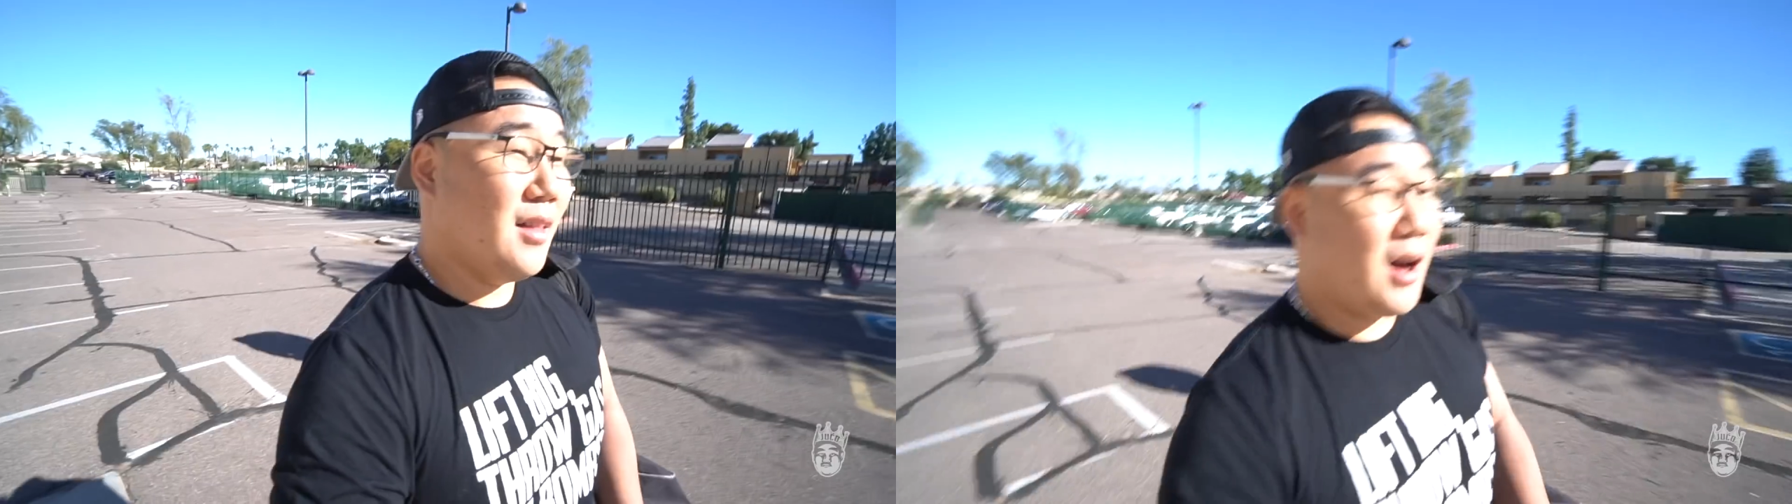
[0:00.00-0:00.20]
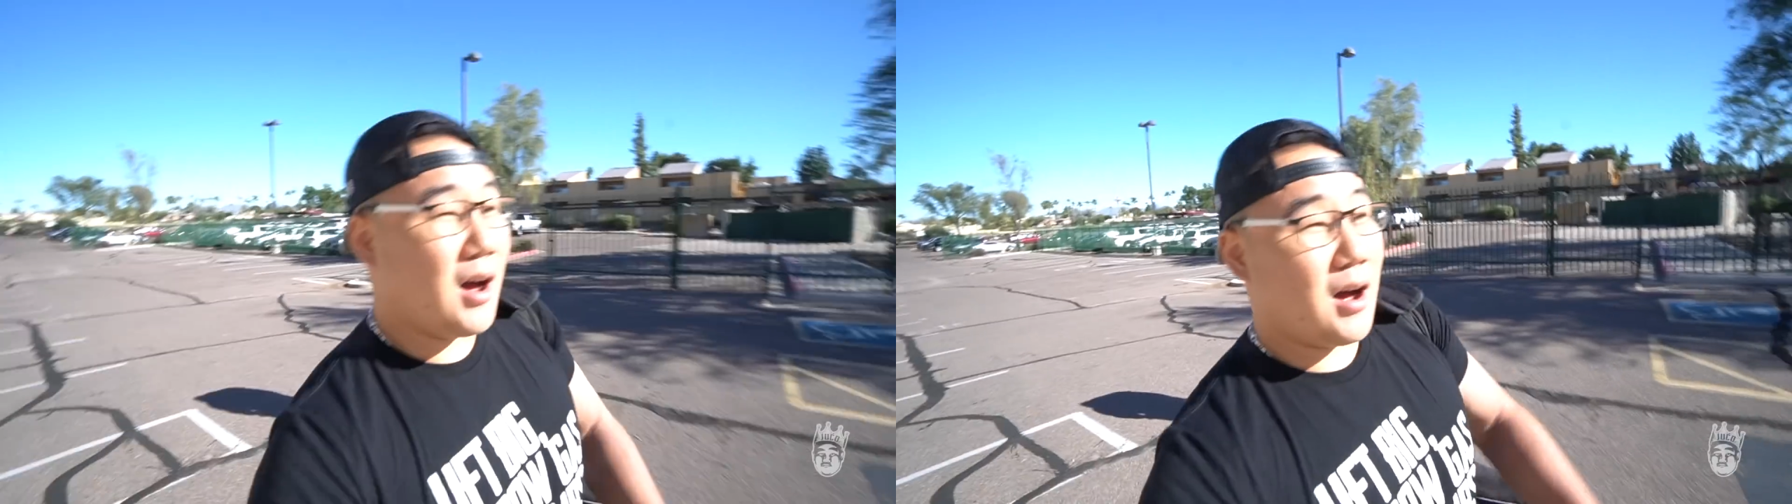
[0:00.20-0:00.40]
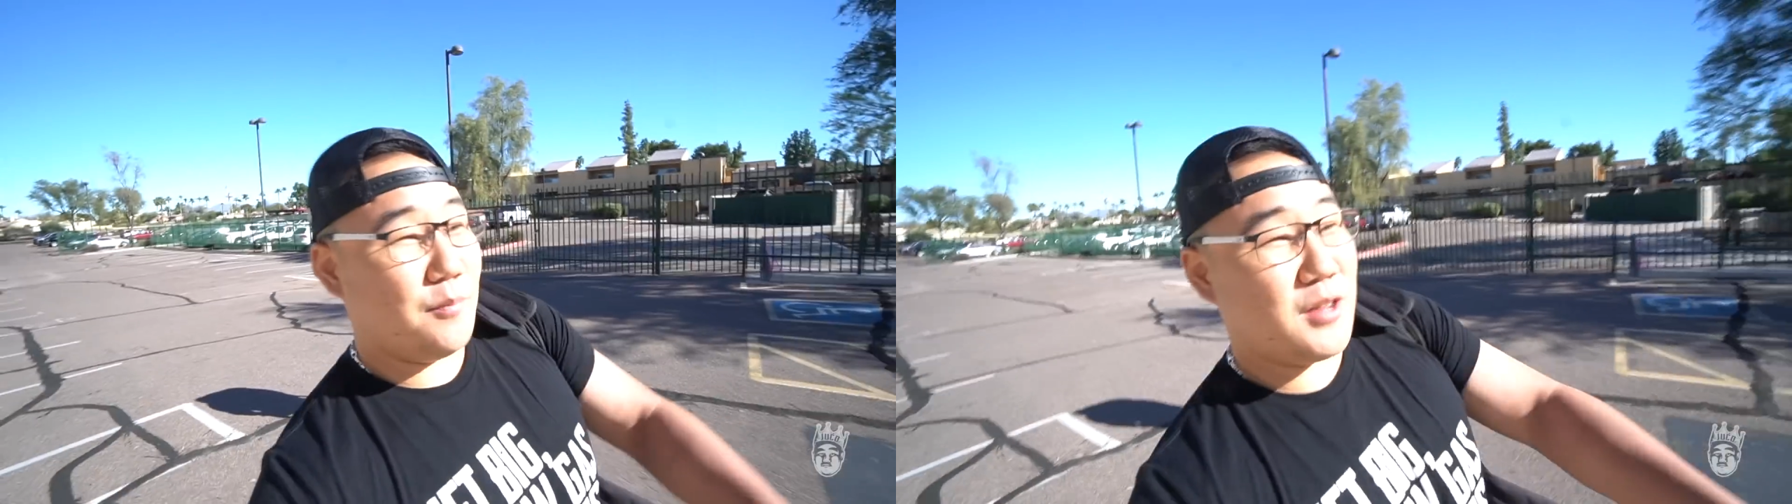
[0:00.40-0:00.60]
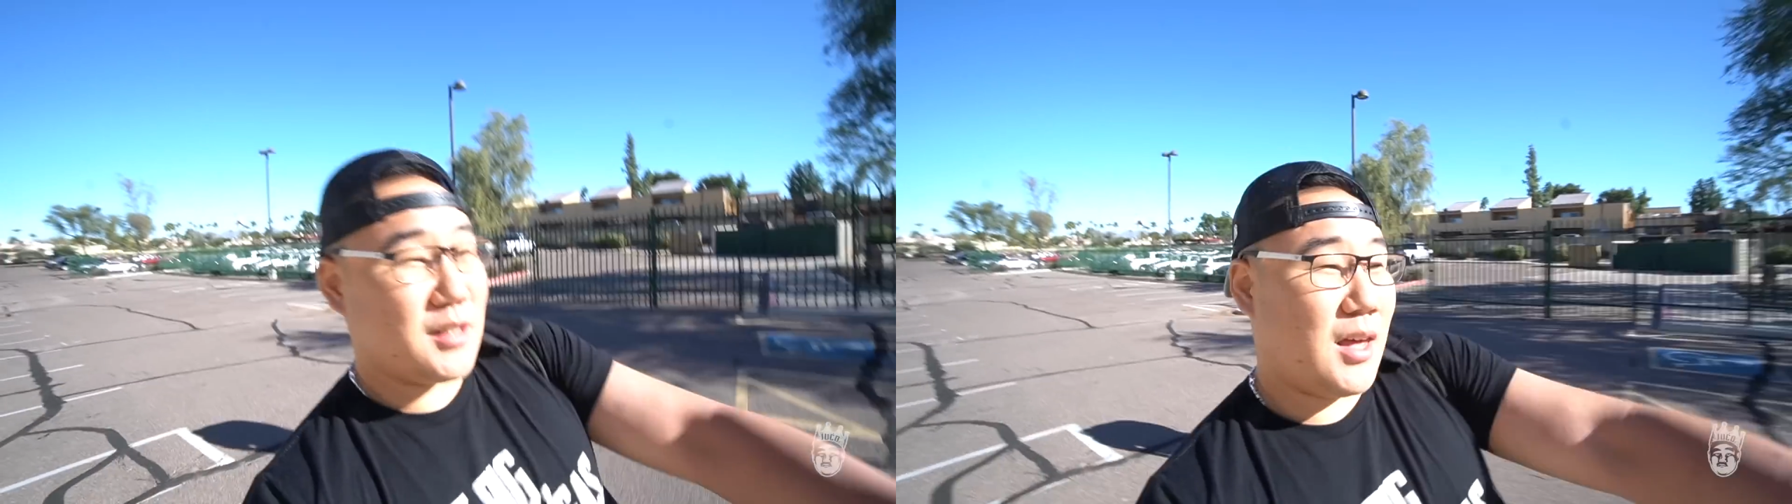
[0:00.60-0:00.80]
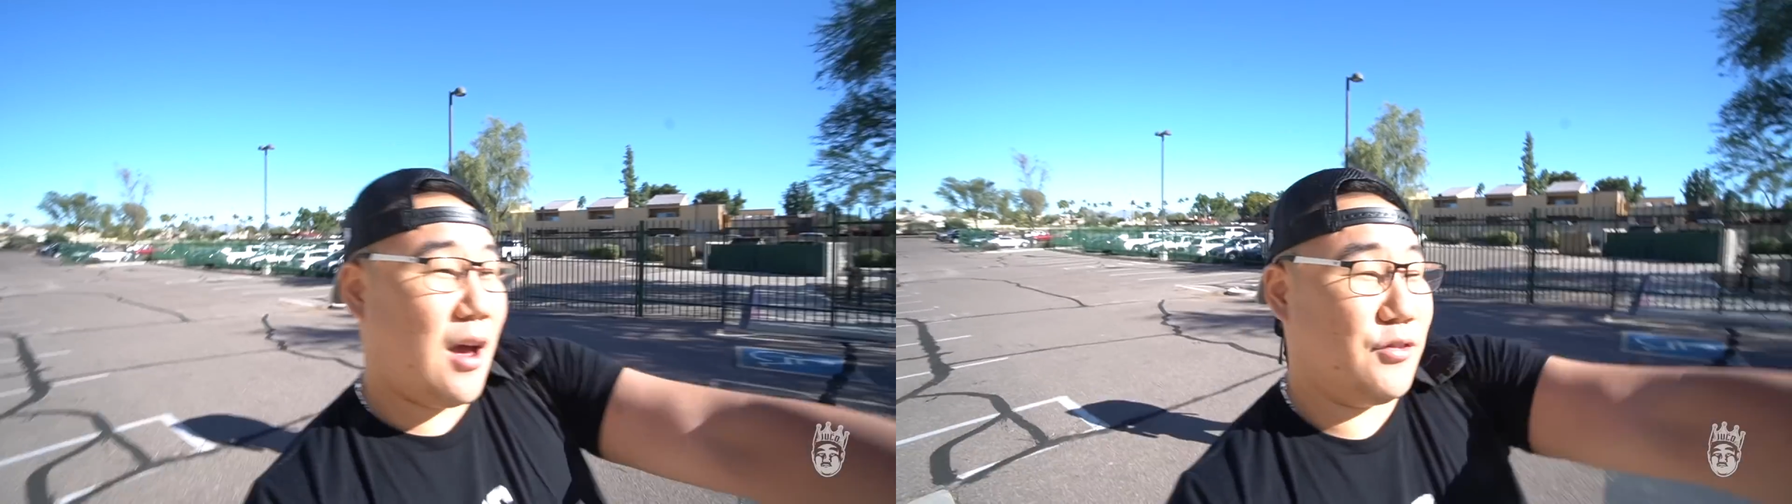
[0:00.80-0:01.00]
Um, there's
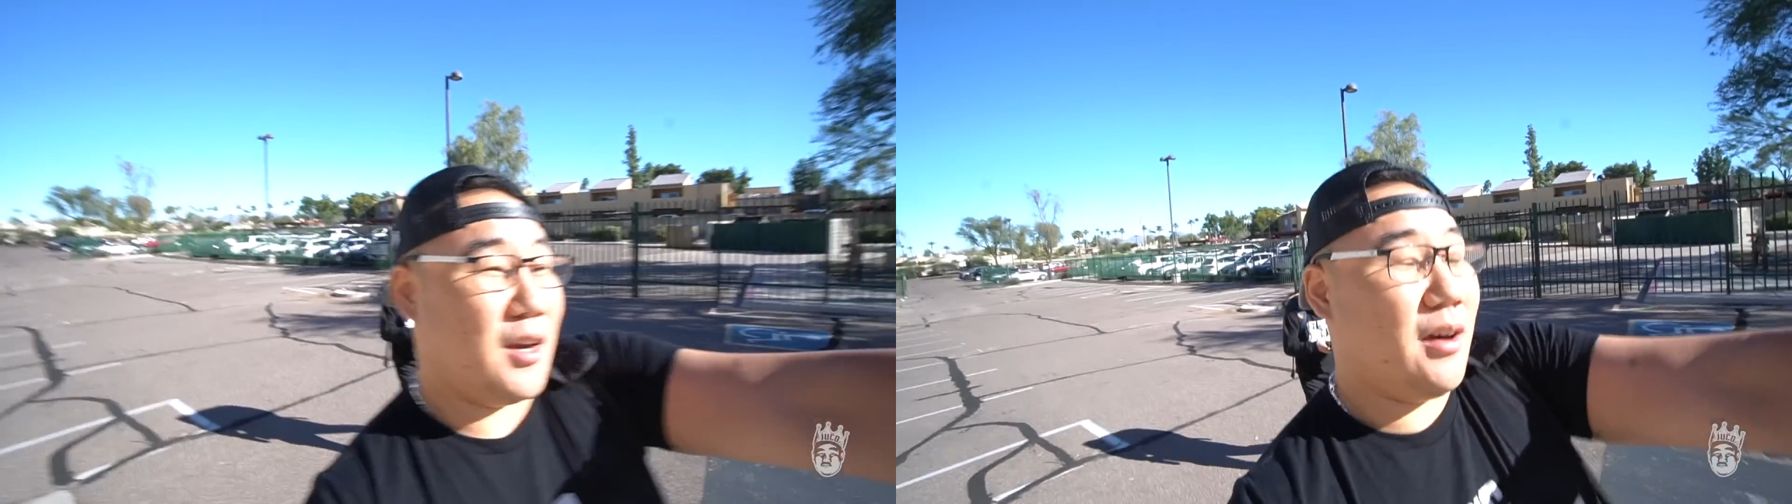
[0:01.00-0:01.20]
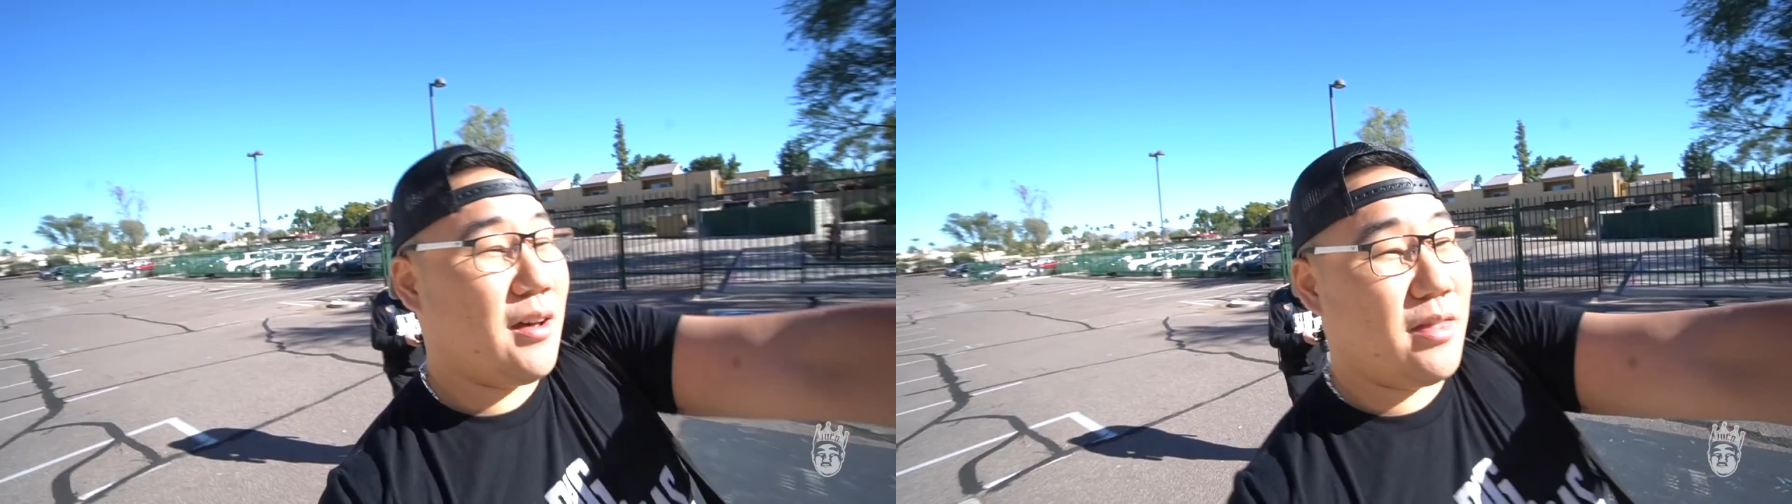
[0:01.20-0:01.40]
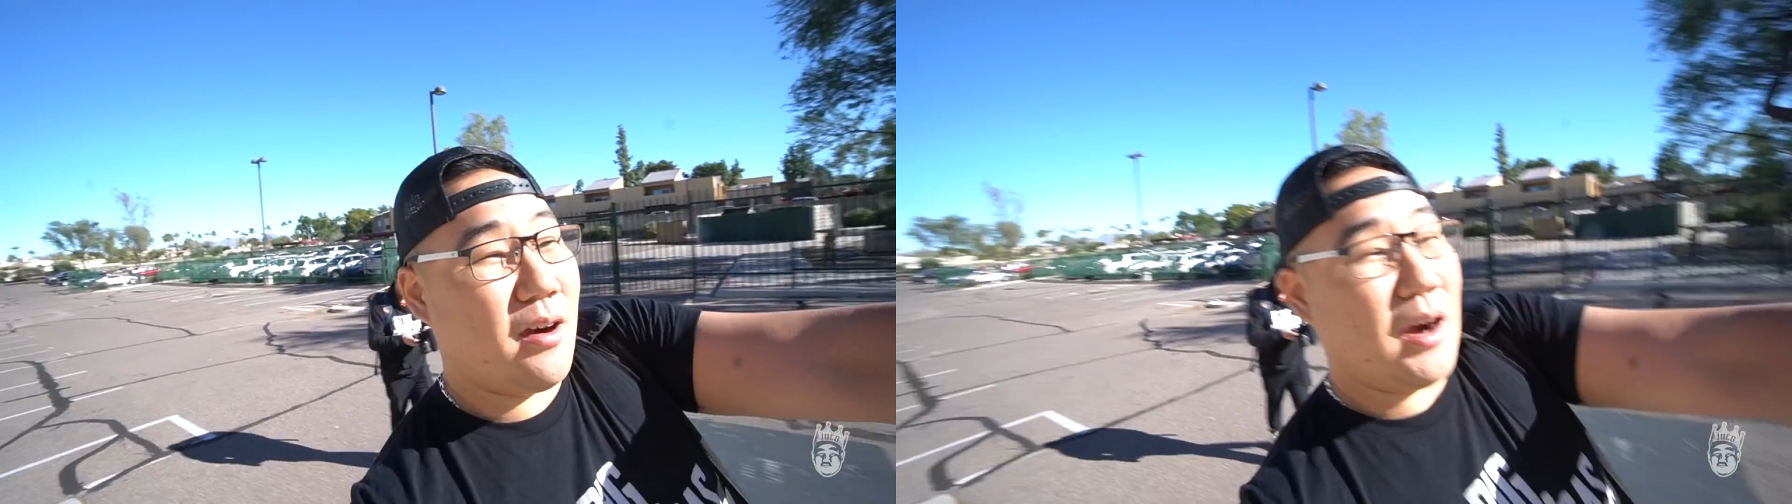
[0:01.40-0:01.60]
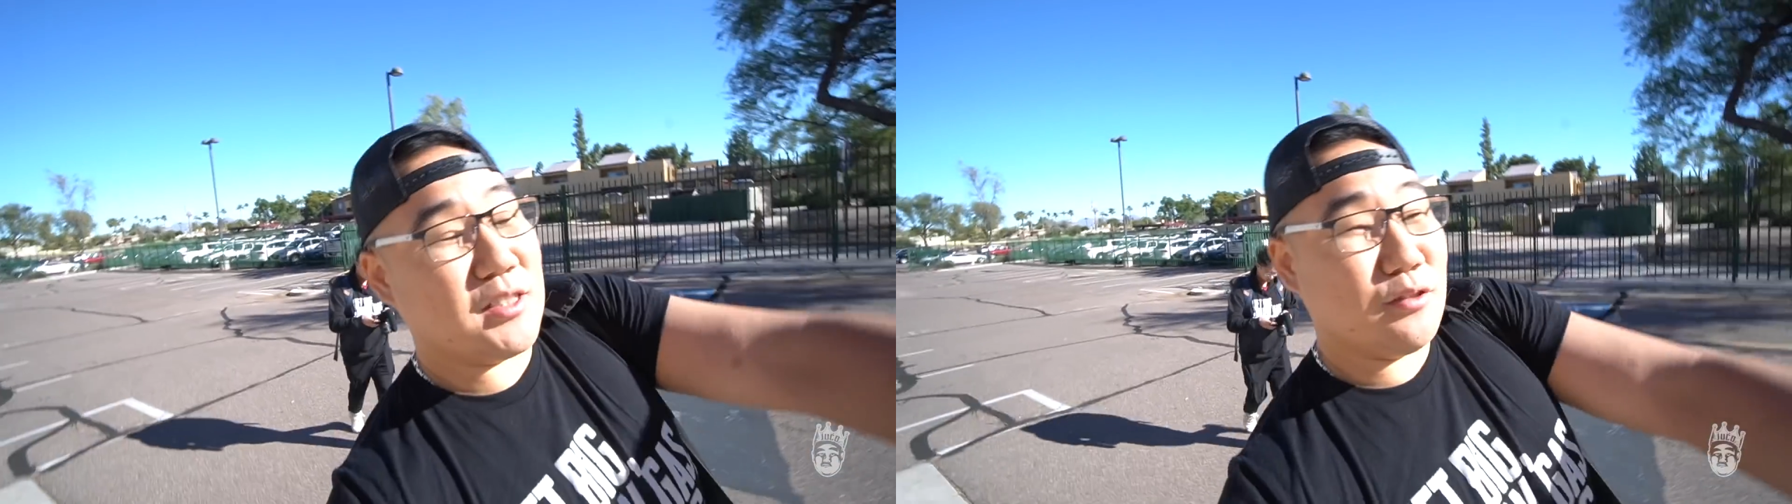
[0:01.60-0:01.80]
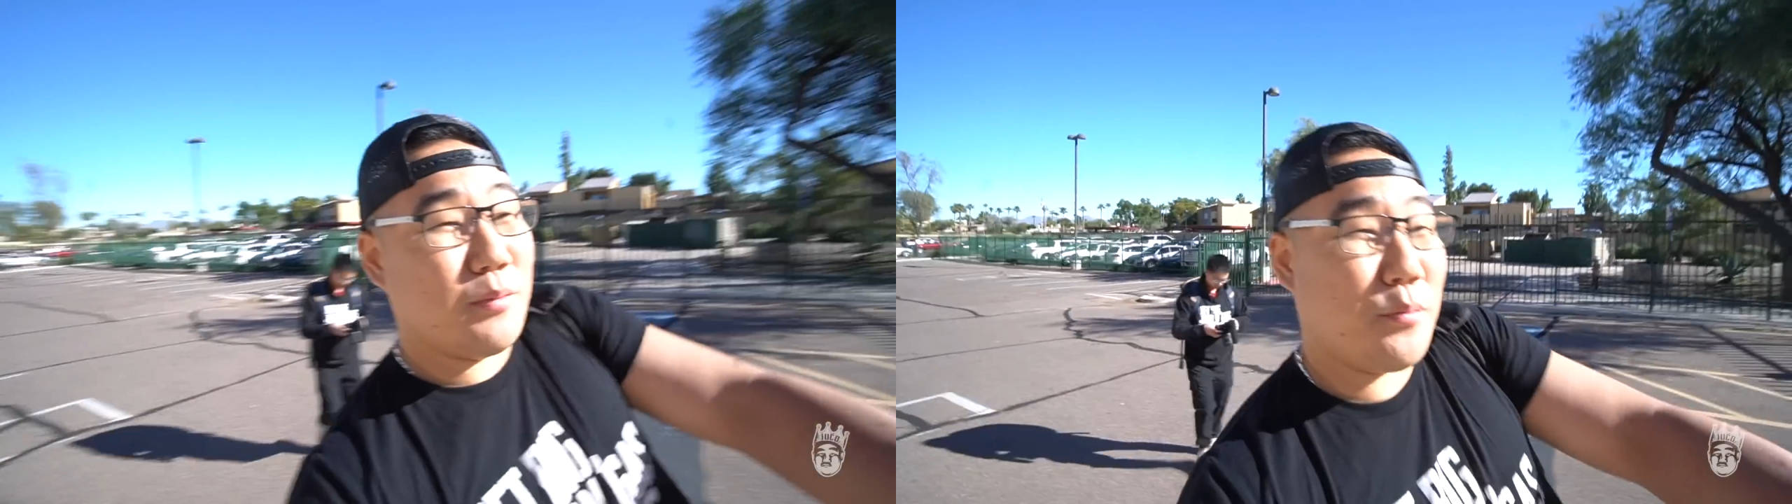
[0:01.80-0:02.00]
a cafeteria there. I
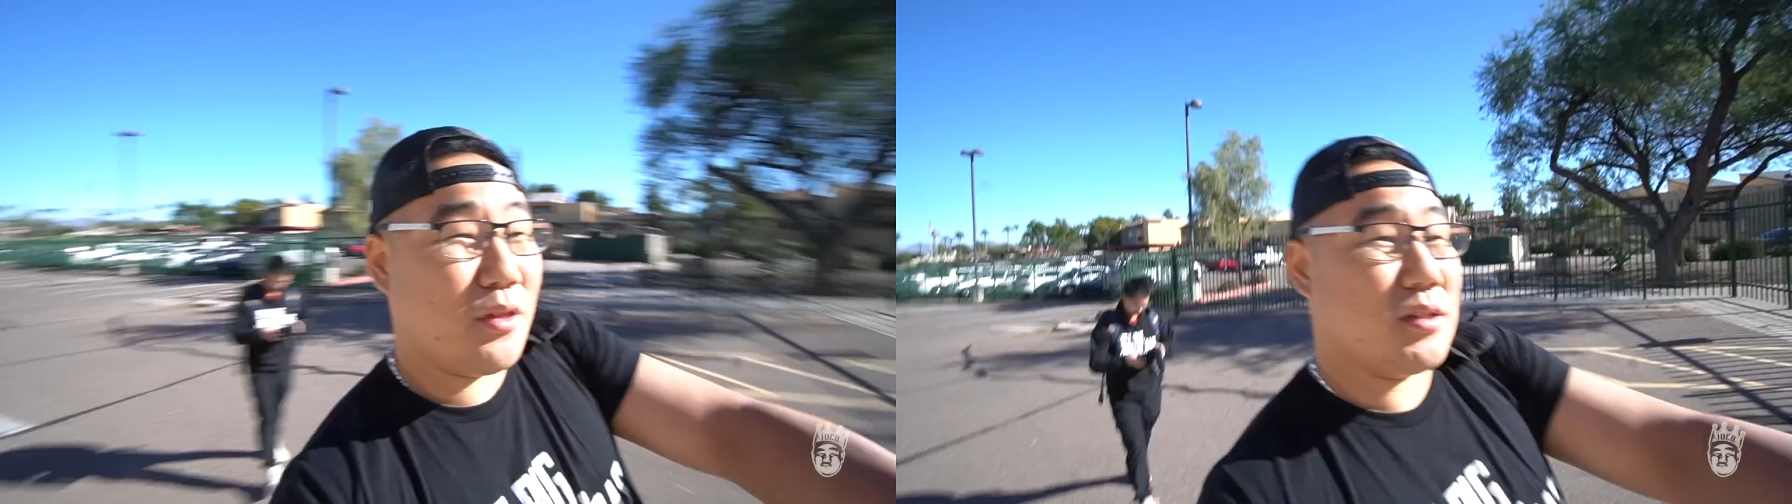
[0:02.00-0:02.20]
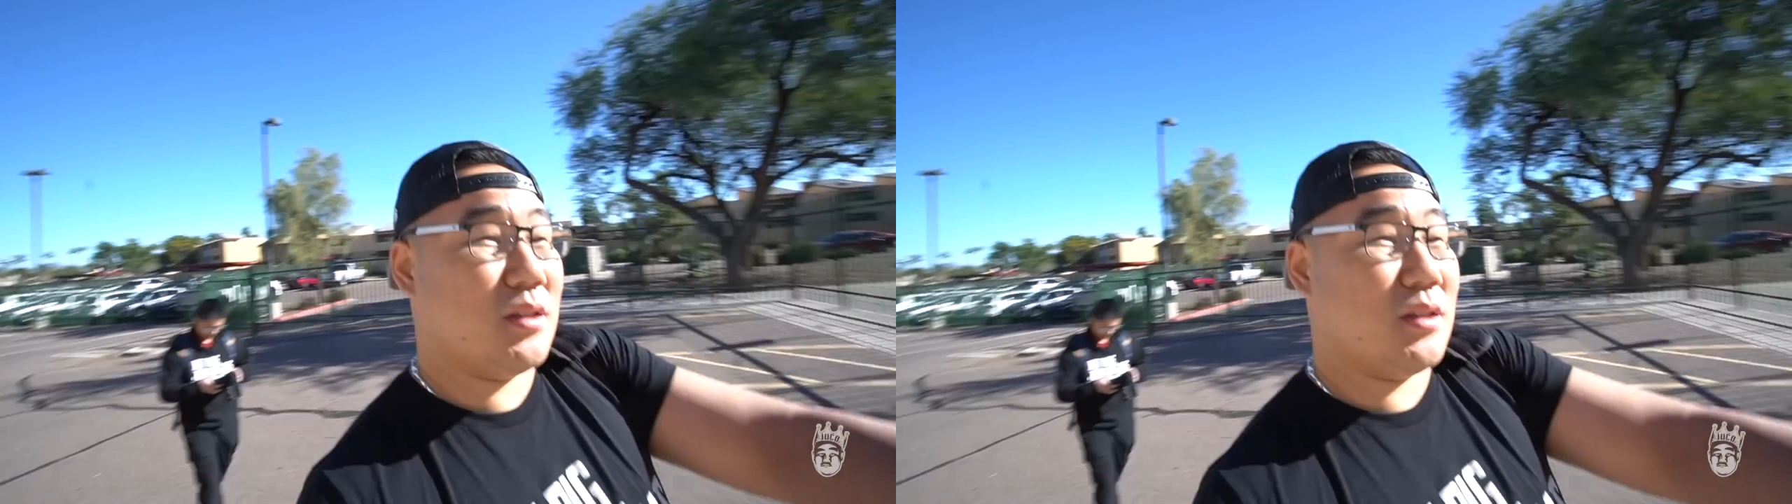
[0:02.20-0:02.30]
still remember this.